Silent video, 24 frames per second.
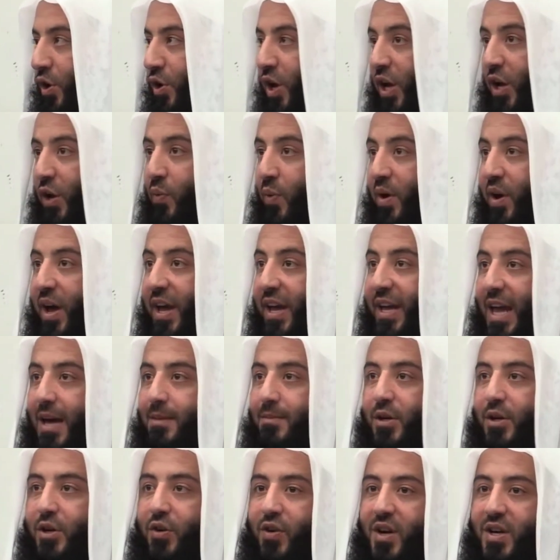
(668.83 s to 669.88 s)
Like, when I
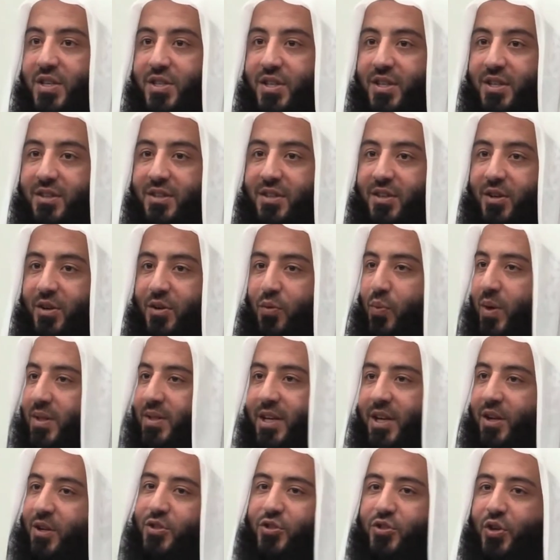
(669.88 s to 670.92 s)
came across it,
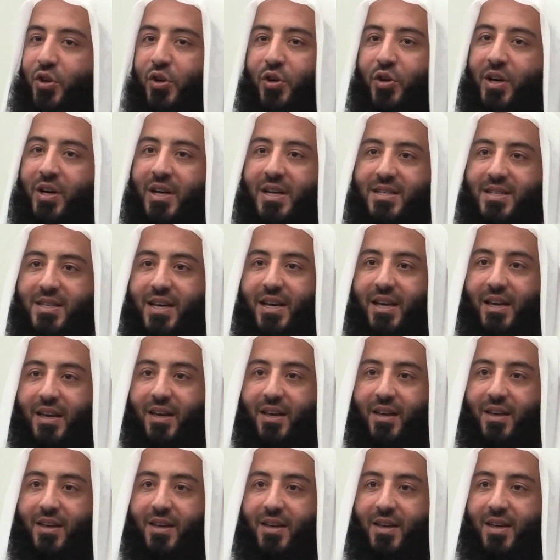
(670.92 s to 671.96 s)
what else are you going to say?
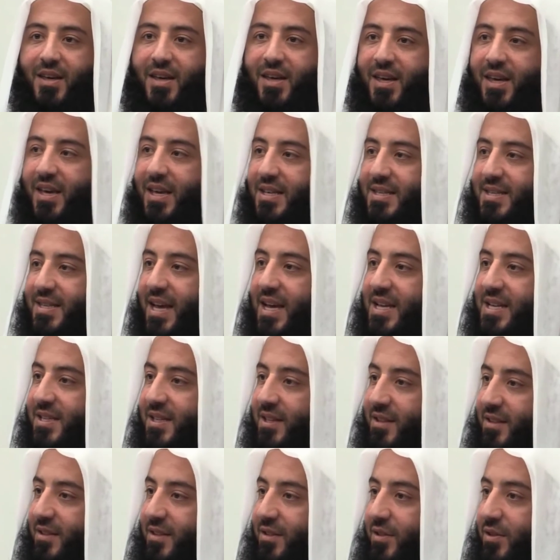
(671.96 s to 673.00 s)
He says
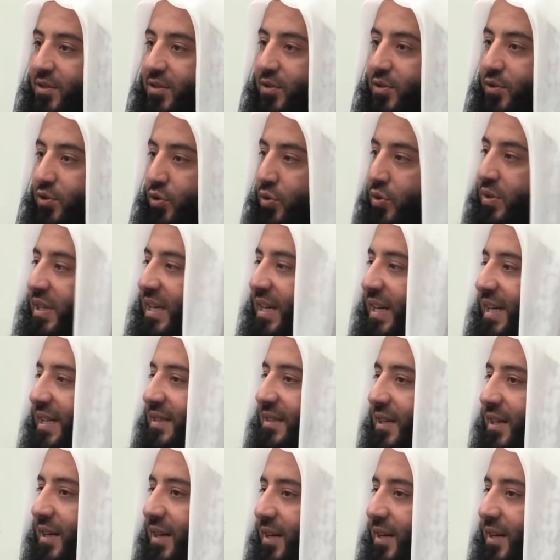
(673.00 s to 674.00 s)
it to the letter,